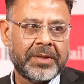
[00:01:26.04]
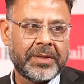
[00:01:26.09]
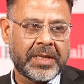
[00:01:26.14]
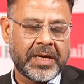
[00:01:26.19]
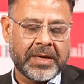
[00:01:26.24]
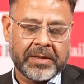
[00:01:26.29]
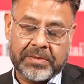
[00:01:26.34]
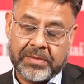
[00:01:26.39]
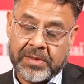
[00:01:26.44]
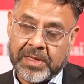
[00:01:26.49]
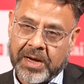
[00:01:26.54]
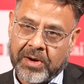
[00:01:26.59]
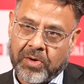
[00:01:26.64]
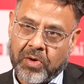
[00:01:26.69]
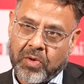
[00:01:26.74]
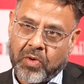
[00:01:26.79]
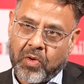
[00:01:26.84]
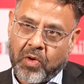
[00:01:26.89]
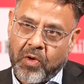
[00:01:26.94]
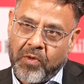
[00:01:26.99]
the, the
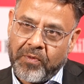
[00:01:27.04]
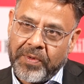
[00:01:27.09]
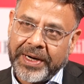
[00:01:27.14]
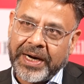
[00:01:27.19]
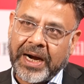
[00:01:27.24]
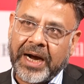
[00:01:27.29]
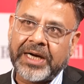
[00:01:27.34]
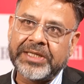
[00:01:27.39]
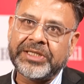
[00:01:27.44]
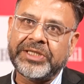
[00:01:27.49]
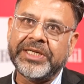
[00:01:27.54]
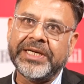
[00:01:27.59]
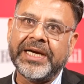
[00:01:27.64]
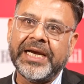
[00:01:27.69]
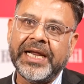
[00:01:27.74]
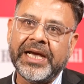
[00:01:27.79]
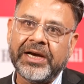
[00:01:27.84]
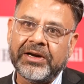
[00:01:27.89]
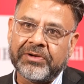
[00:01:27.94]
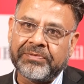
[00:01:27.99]

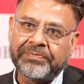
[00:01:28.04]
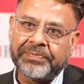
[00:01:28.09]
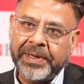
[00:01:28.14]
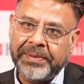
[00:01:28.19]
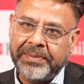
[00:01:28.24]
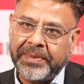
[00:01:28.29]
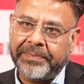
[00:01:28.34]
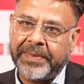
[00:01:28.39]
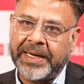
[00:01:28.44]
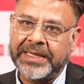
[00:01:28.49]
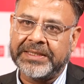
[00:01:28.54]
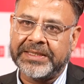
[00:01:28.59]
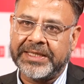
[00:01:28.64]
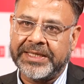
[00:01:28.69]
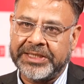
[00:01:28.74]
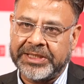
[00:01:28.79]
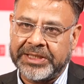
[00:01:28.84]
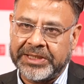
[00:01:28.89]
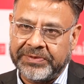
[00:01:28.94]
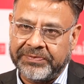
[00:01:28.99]
overarching layer of
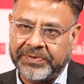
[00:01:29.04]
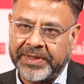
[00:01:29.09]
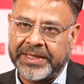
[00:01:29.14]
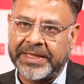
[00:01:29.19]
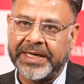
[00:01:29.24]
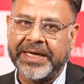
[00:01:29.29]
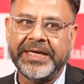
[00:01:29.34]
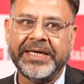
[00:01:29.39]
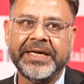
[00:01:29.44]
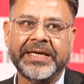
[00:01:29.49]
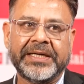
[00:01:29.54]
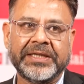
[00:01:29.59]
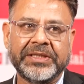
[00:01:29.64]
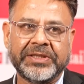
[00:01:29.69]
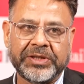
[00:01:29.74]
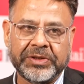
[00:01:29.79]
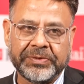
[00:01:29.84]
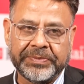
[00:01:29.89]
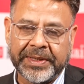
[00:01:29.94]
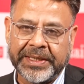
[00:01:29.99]
premiumization where the Indian
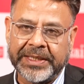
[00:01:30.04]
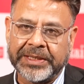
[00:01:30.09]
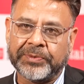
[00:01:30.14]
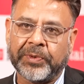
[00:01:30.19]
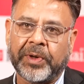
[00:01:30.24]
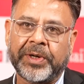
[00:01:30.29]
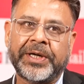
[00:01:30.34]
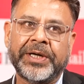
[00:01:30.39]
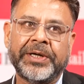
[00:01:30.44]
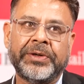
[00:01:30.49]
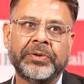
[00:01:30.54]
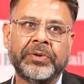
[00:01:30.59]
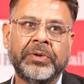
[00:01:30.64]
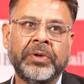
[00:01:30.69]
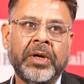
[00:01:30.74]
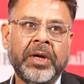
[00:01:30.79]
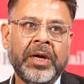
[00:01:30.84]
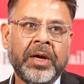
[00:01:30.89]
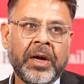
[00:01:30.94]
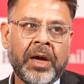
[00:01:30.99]
consumer is wanting to
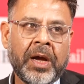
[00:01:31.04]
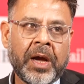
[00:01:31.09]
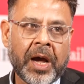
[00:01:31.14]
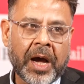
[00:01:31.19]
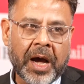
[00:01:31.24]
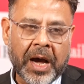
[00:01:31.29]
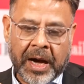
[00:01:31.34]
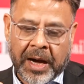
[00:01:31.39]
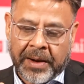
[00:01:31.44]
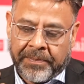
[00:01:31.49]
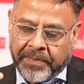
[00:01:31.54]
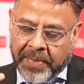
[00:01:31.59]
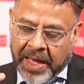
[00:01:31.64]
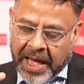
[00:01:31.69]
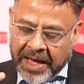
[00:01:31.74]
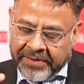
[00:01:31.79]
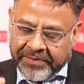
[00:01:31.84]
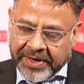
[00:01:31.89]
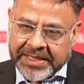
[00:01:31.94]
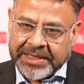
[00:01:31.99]
uh,
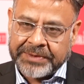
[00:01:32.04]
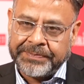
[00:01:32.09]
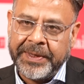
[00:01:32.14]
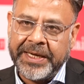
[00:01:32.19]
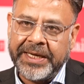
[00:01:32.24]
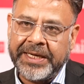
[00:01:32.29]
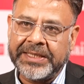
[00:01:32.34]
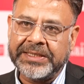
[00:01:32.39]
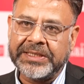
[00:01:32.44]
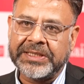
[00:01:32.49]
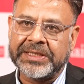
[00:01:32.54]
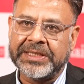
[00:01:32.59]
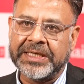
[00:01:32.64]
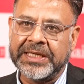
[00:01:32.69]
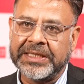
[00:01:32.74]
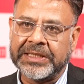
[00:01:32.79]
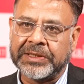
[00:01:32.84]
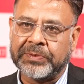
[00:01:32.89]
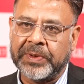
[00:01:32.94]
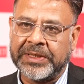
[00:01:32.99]
have
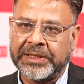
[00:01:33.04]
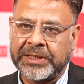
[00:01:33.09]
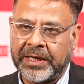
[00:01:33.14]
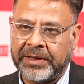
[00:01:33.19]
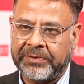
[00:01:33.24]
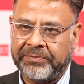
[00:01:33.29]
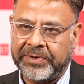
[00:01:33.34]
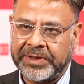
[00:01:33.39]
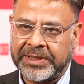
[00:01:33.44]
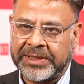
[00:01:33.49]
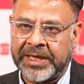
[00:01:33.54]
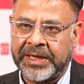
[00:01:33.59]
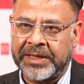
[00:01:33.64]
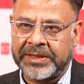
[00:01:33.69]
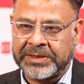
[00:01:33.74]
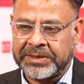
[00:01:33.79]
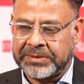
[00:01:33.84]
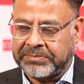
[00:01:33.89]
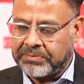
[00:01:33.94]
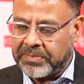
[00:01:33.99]
experiences which are, which are
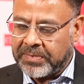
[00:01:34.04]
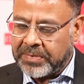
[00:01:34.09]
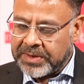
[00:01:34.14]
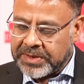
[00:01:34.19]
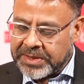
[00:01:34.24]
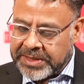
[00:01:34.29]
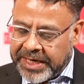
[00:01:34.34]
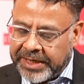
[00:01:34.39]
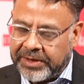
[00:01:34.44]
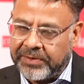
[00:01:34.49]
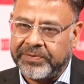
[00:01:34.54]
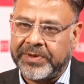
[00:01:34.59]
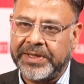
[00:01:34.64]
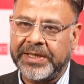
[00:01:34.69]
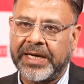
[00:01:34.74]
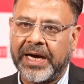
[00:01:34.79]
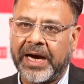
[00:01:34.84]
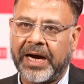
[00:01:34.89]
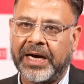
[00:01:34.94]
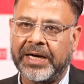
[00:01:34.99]
state of
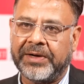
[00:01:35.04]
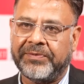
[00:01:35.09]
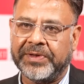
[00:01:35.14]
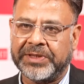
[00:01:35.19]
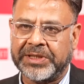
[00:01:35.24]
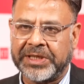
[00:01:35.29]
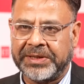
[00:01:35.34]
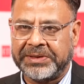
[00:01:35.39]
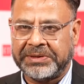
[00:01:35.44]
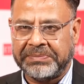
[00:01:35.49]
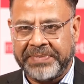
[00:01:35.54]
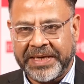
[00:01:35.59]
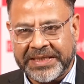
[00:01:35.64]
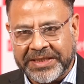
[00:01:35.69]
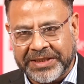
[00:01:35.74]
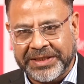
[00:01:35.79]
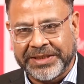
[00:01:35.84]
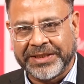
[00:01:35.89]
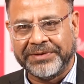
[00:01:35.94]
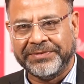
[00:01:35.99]
the art, which are the
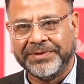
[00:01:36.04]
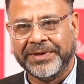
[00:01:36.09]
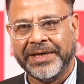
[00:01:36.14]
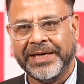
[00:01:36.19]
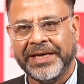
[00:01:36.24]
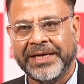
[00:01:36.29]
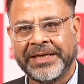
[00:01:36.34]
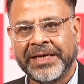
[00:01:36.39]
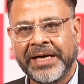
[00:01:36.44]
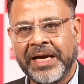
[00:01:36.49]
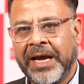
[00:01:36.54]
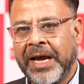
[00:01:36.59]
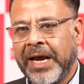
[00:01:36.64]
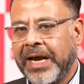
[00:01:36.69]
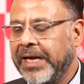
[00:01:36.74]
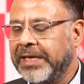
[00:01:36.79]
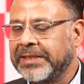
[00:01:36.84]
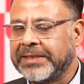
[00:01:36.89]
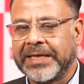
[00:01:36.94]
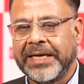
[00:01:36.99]
best in the world,
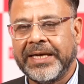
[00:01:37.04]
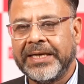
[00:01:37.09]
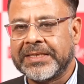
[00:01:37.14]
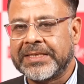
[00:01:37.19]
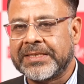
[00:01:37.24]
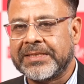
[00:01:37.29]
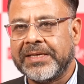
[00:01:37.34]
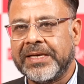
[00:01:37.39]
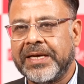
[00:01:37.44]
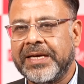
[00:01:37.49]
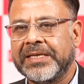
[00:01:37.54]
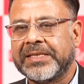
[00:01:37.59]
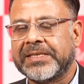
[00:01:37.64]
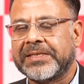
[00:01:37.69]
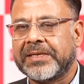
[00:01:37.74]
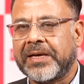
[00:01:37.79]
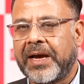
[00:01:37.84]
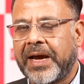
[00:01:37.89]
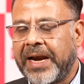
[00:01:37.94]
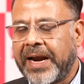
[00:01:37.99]
is, is,
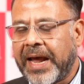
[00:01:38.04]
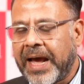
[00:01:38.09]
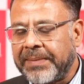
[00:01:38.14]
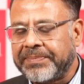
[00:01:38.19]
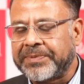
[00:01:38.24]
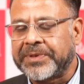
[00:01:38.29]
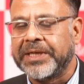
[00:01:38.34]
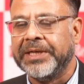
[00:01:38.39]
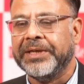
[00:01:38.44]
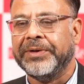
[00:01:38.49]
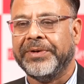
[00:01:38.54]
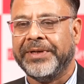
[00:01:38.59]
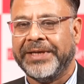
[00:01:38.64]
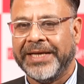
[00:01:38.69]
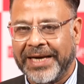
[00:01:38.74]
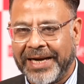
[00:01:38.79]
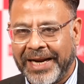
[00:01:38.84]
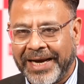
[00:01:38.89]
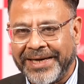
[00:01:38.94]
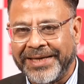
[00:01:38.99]
is an absolute
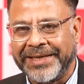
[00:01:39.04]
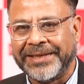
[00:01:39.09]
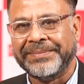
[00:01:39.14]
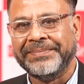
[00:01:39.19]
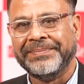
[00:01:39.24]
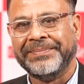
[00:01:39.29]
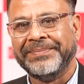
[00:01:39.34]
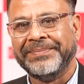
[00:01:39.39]
delight.